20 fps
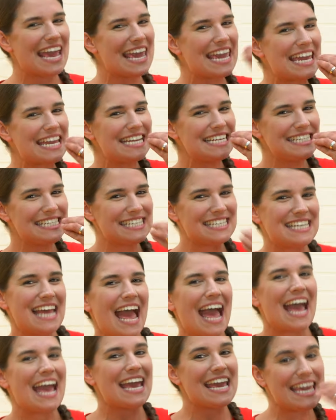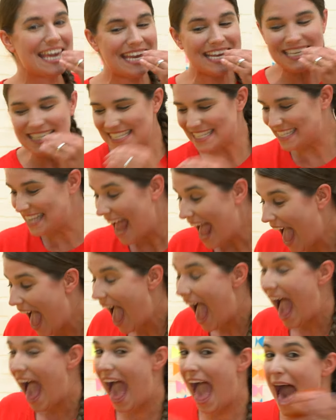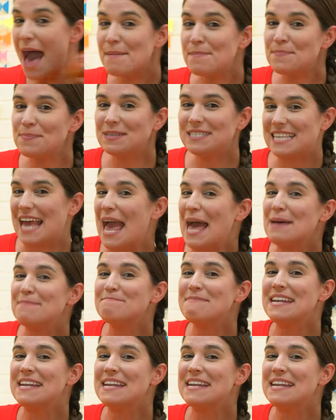eat, eat apples and